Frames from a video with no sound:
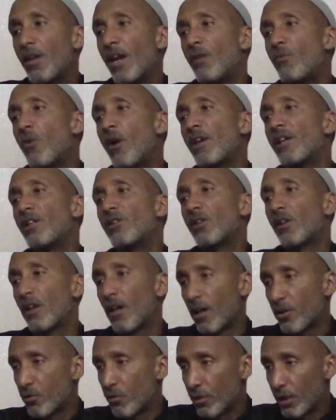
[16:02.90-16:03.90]
They run into
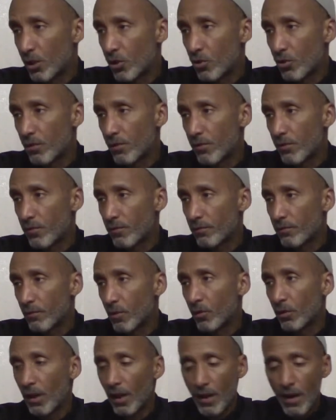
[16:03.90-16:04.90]
contradiction.
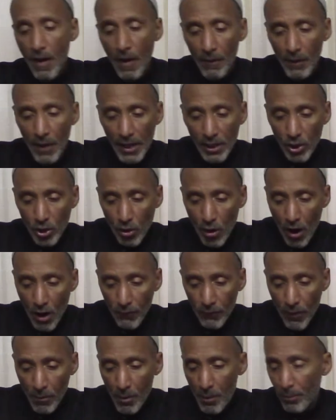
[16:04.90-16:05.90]
Okay. They
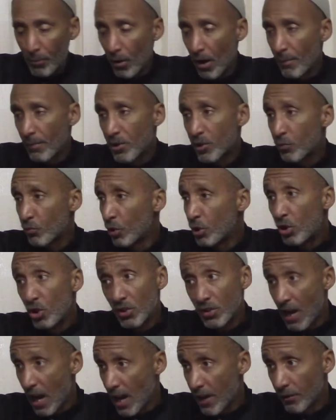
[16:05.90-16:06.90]
start from a premise which
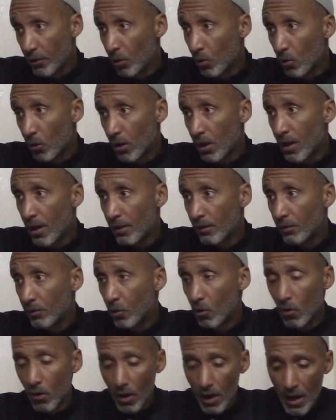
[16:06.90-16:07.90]
is not in the Quran.
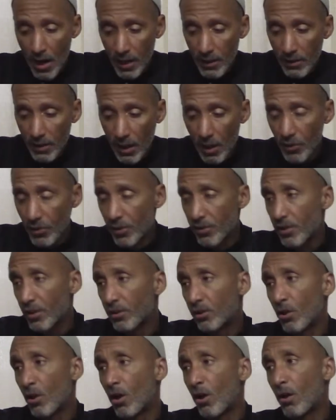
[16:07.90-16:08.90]
The Quran tells us
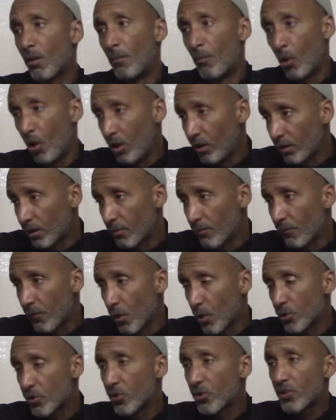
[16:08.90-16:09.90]
that there are muhkam
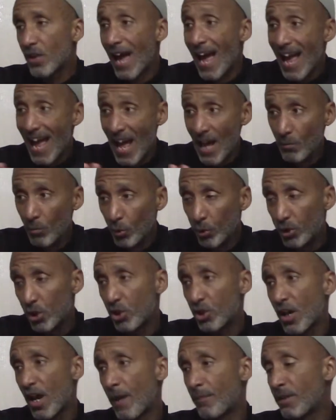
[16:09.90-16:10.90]
verses and
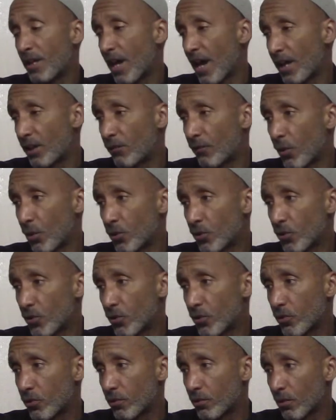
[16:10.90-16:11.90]
mutashabihat
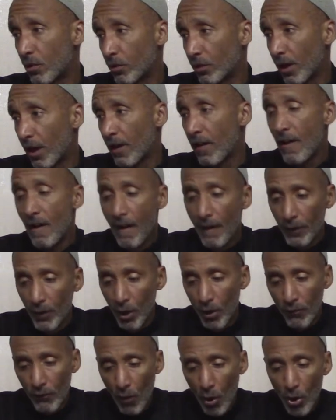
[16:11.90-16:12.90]
verses. Okay,
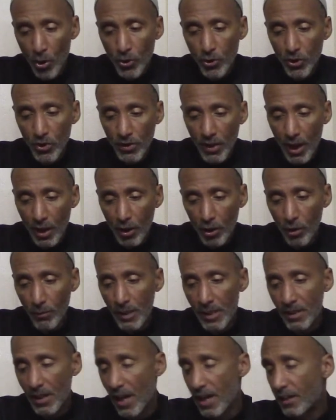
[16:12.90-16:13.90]
there are verses that are to
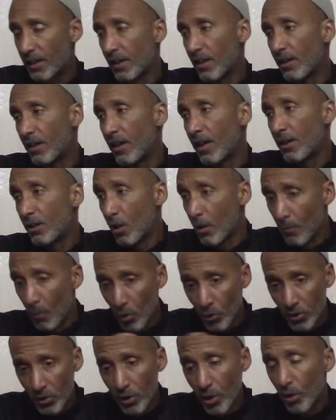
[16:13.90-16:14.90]
be taken in their
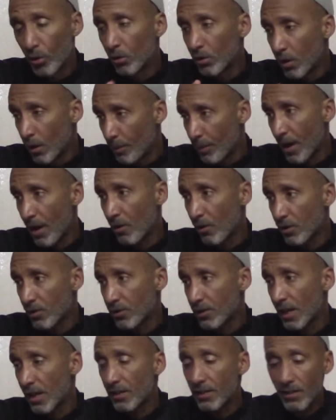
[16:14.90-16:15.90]
most literal apparent
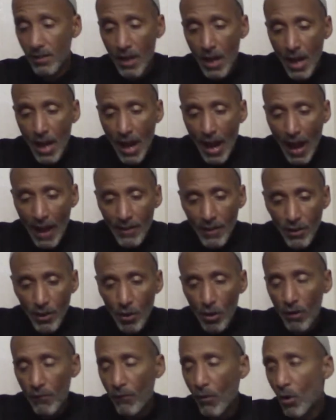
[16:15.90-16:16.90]
sense, and then
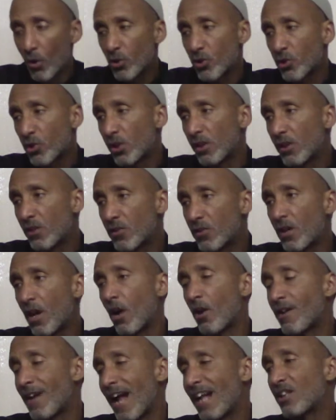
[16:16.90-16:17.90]
there are verses that
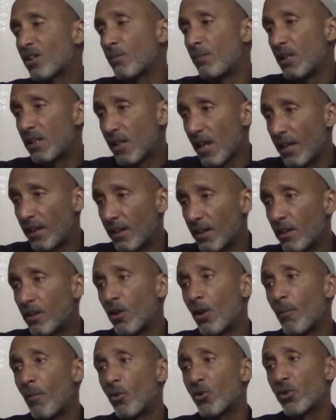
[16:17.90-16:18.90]
are not to be taken in
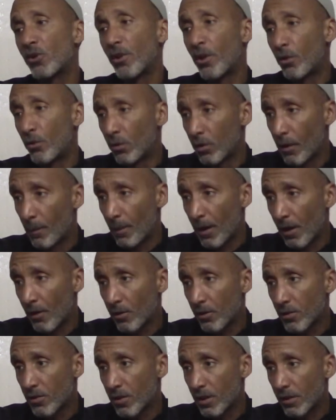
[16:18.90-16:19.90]
their most literal
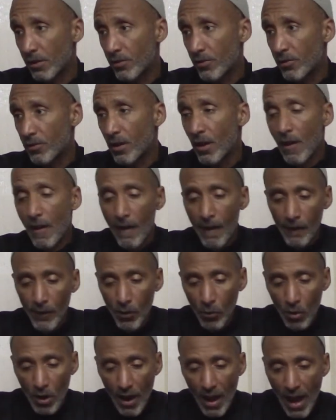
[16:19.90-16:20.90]
apparent sense.
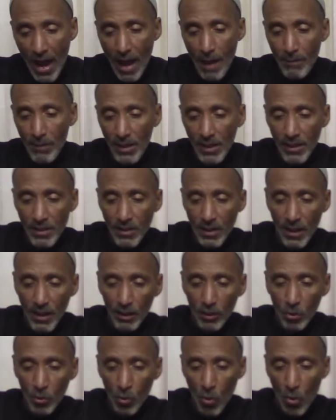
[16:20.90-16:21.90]
The Wahhabis
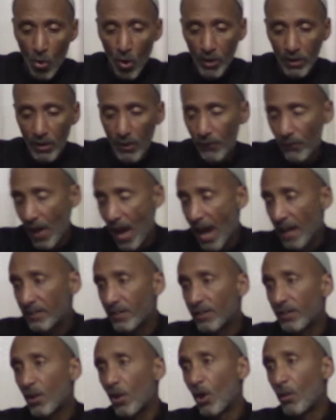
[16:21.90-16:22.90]
ignored the fact
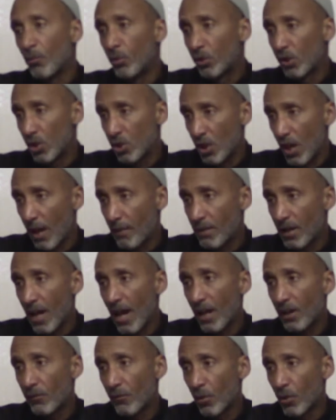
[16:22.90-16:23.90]
that there are
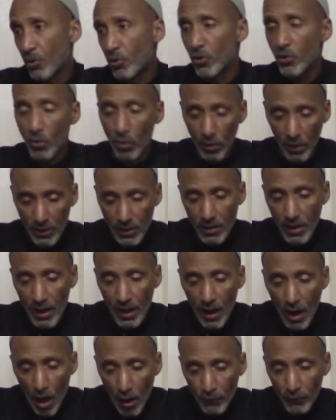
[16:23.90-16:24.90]
mutashabihat verses, or let's
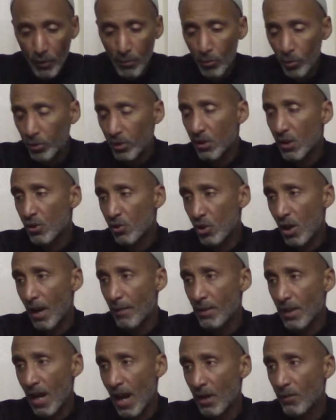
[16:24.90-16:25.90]
say of the
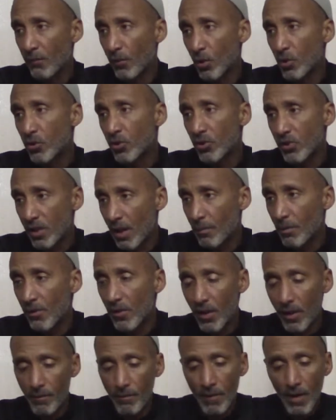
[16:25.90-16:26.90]
mutashabihat verses, some of
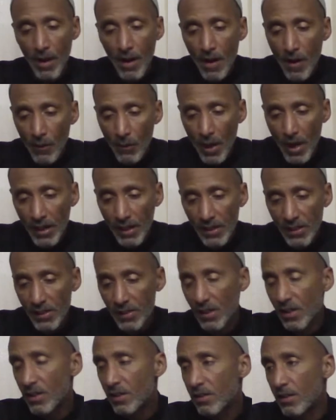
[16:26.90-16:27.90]
them, they
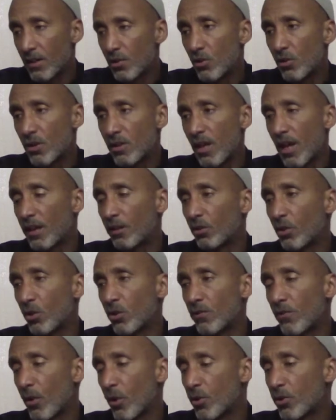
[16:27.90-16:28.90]
insist that you take
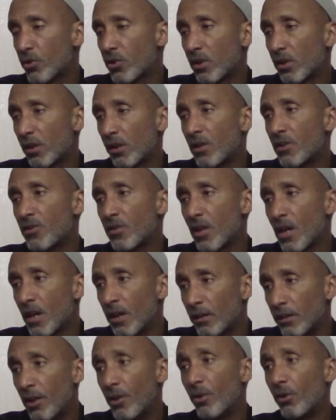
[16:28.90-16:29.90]
those verses
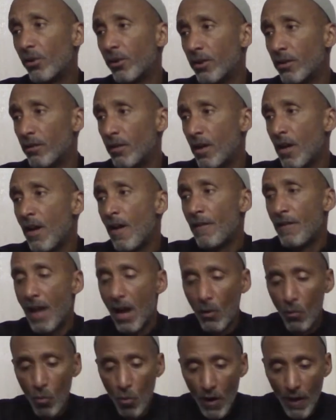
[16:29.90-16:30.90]
literally.
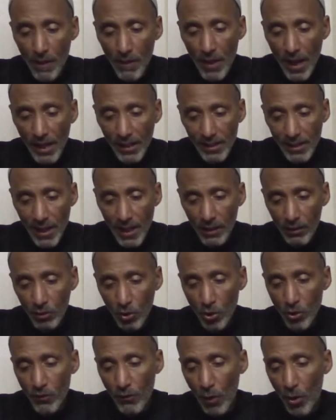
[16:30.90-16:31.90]
Now, when they take
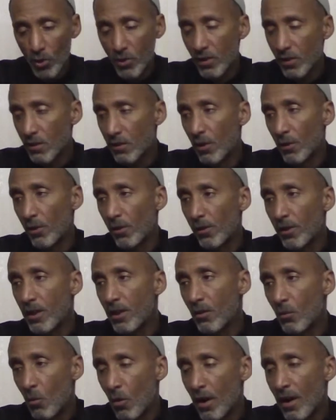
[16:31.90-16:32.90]
those verses
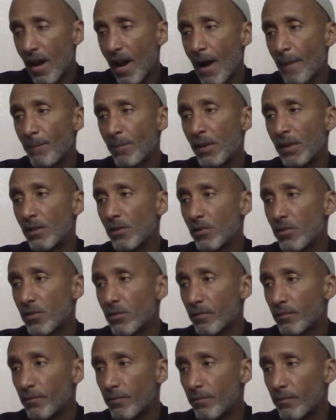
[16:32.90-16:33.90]
literally, what happens?